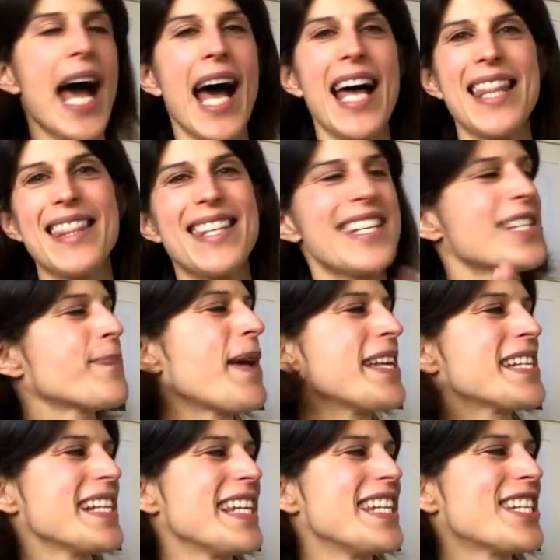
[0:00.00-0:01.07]
And this
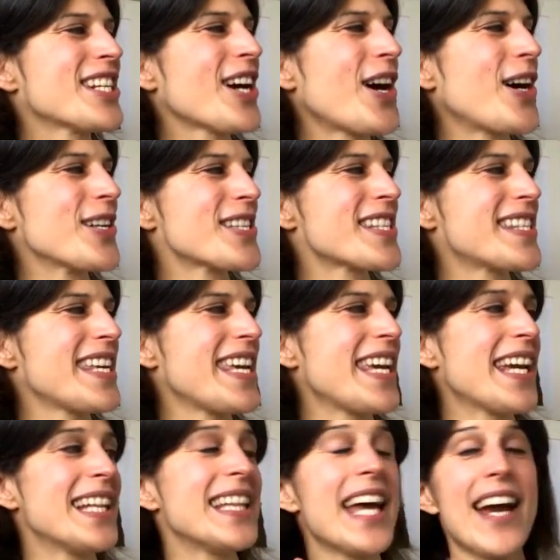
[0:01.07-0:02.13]
basically charts the
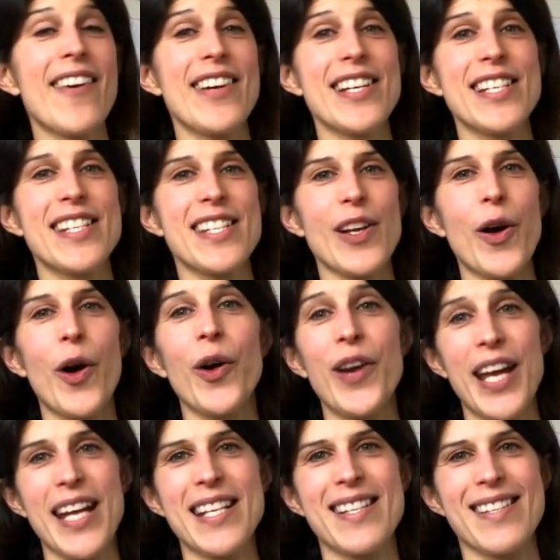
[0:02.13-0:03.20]
hilarious,
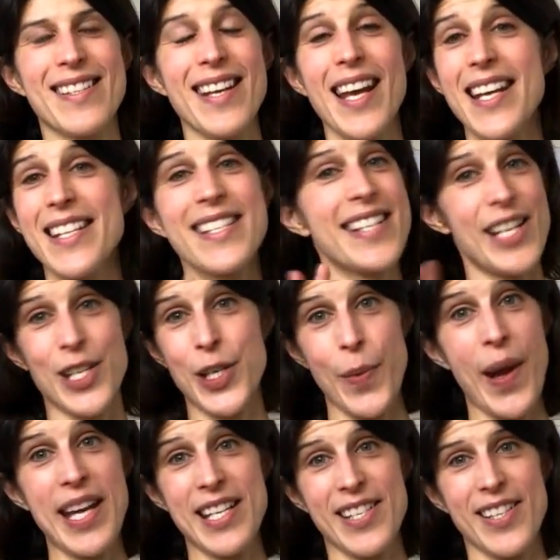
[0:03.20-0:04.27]
honest
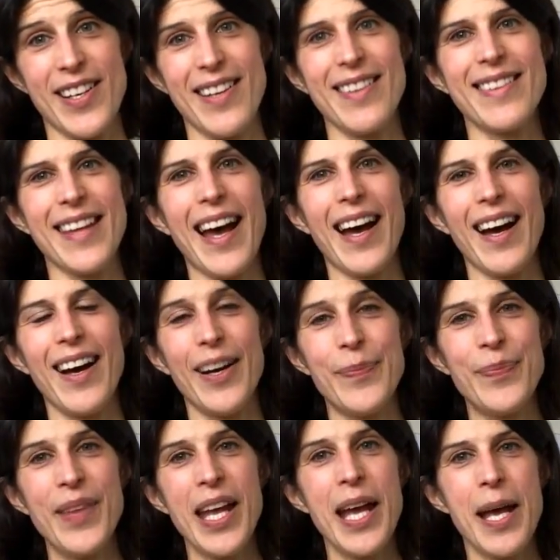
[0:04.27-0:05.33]
situation
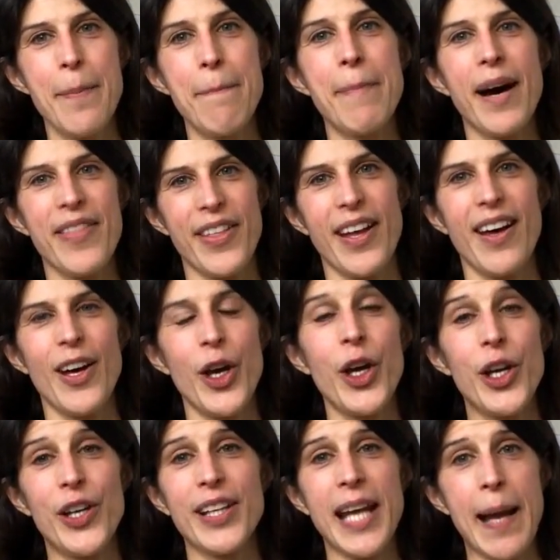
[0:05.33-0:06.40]
that
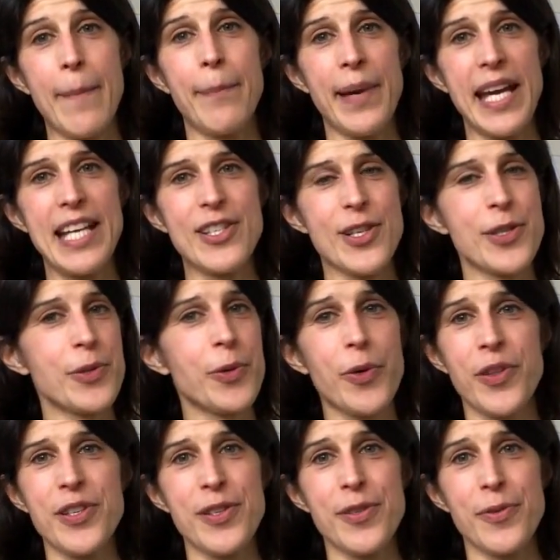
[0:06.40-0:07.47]
motherhood can be. Just all
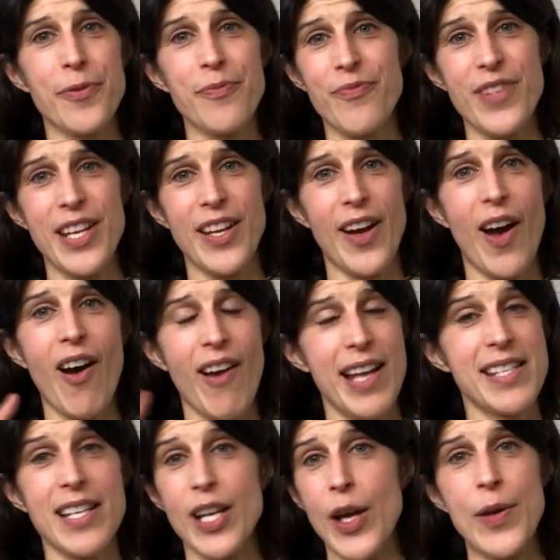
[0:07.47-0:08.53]
the sort of,
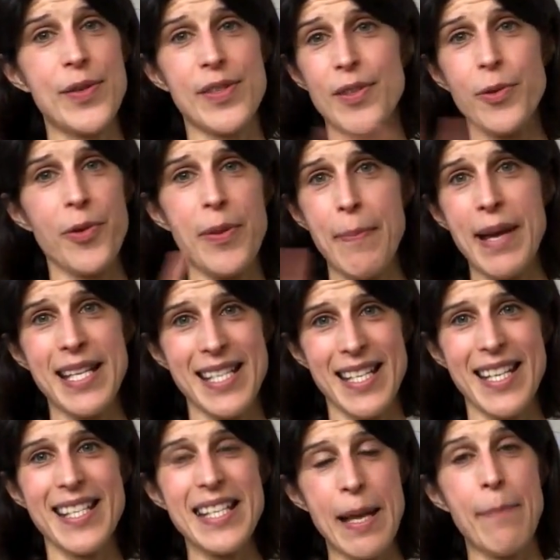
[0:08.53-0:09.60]
highs and lows and all the
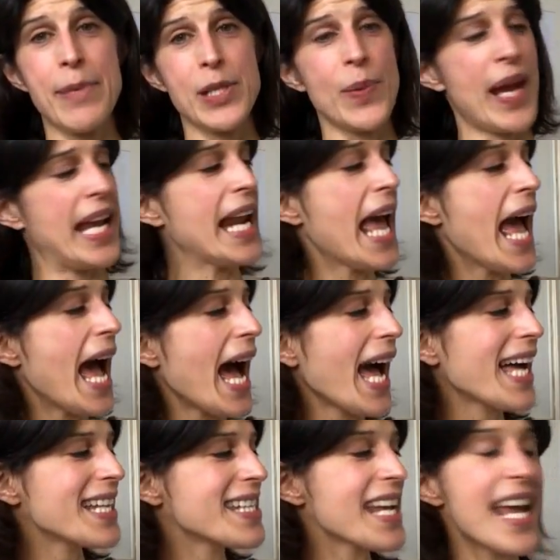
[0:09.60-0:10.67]
messiness in between.
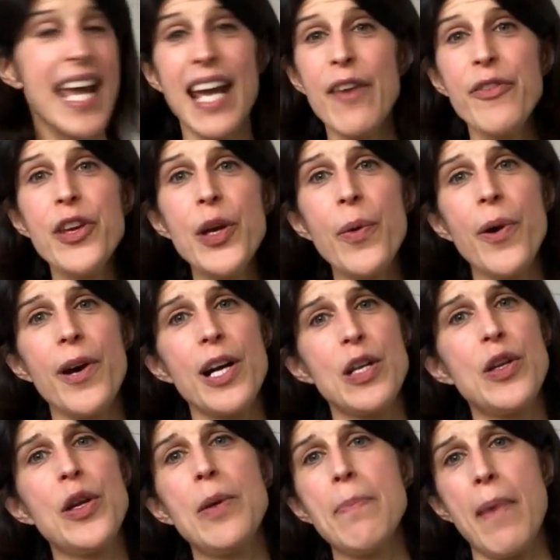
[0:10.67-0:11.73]
And if you are a
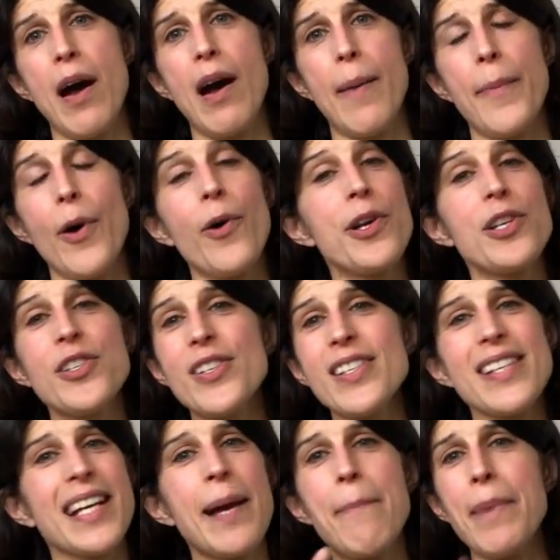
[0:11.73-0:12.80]
new mom, or you're
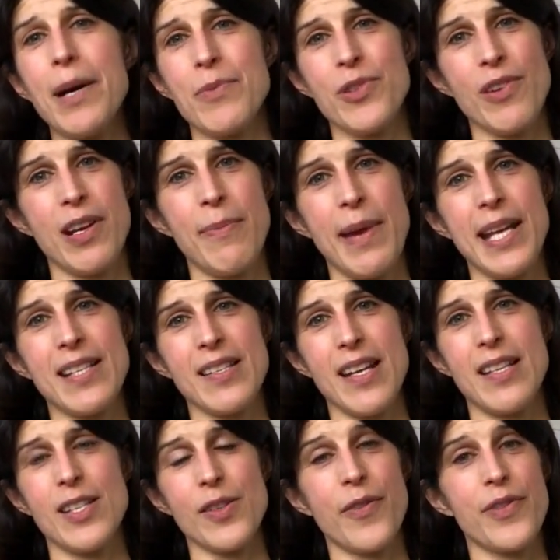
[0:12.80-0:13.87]
just like a mum trying to make
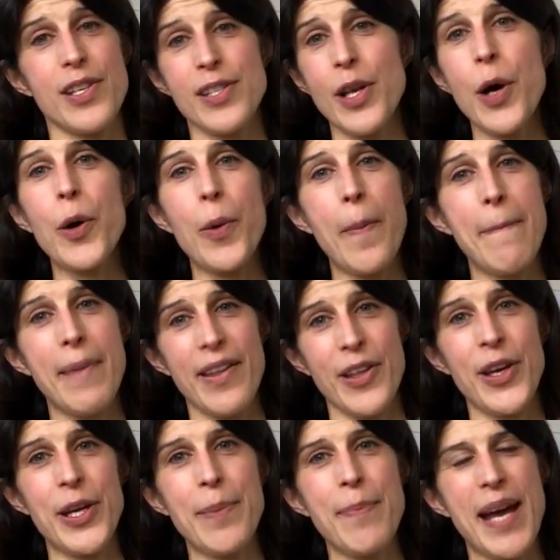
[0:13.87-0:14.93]
sense of this whole
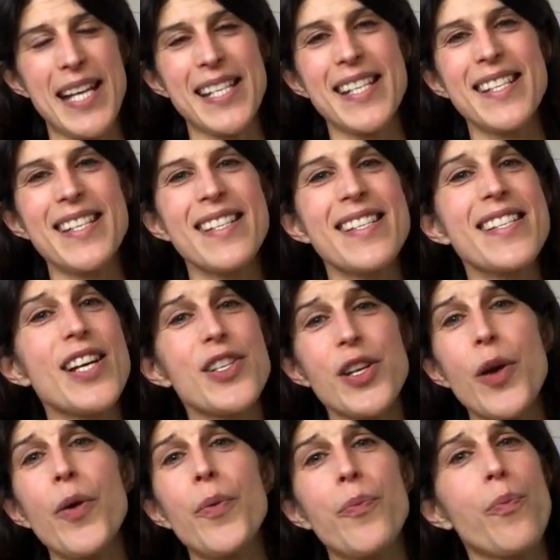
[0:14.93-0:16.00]
motherhood mess, this is such
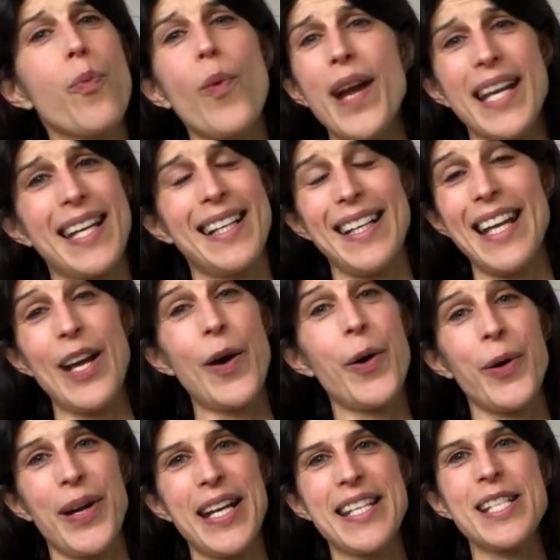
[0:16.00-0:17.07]
a wickedly
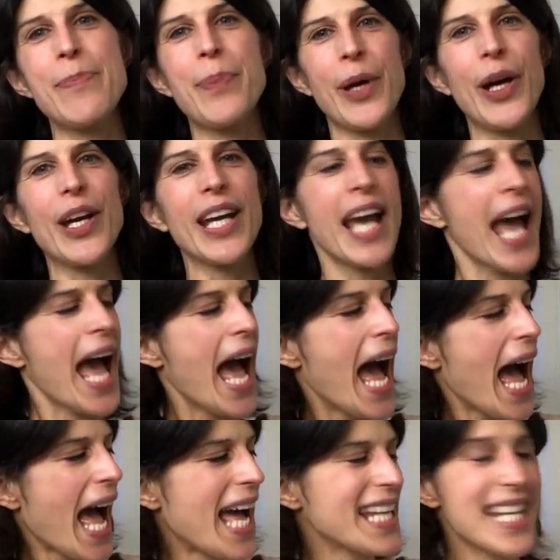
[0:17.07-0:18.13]
honest book.
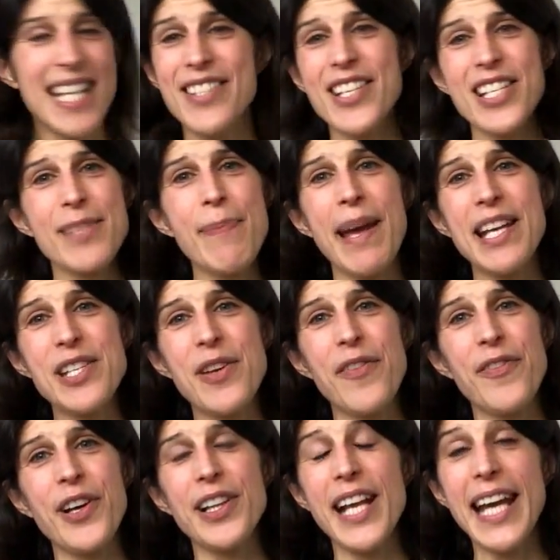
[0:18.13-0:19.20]
And it just makes you
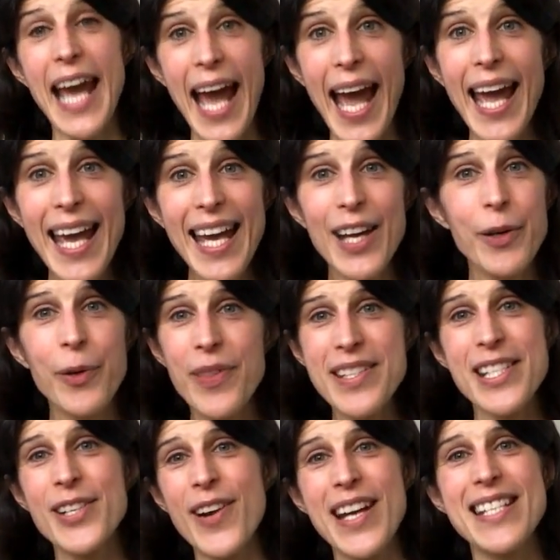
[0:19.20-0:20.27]
feel like, hey, all
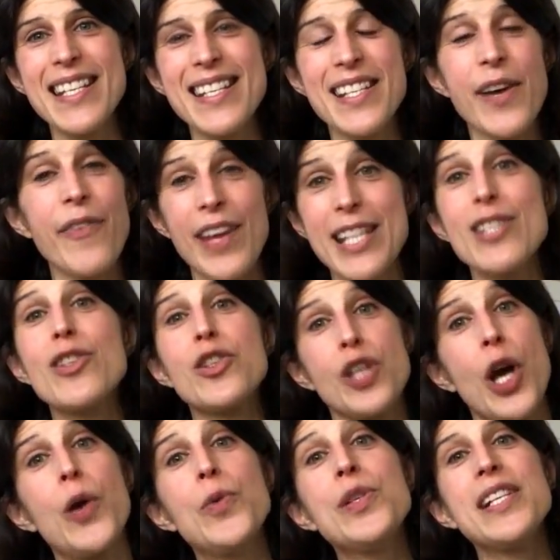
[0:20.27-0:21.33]
this crazy stuff is
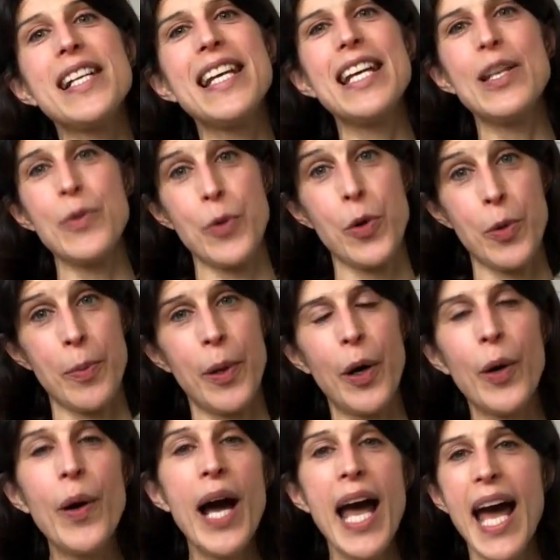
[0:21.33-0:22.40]
totally
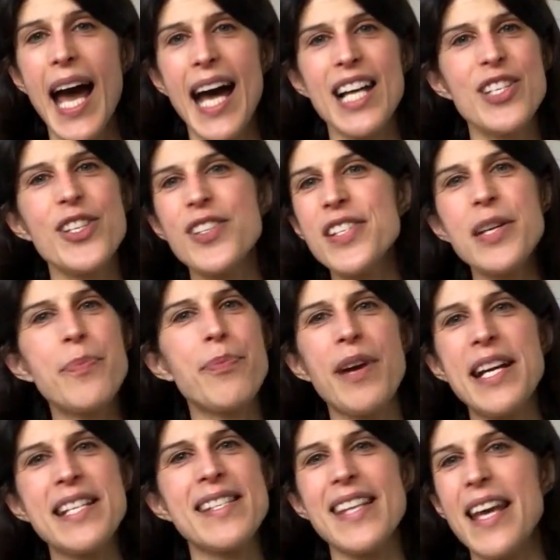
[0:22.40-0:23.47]
normal, and just
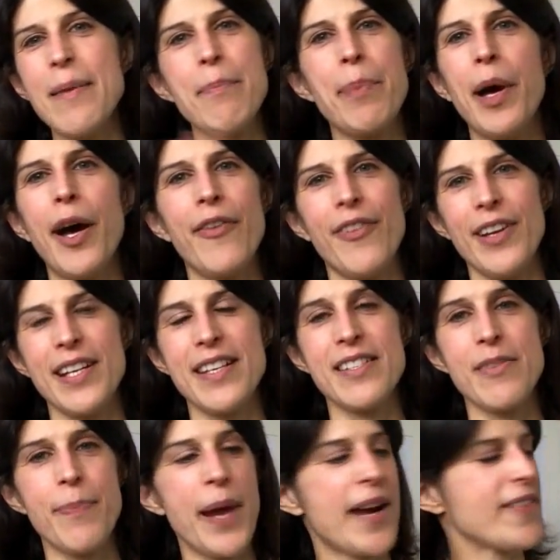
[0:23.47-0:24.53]
embrace the imperfectness
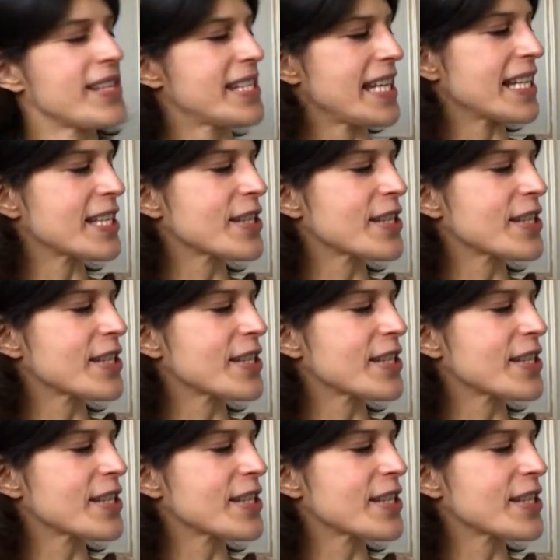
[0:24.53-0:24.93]
of parenting.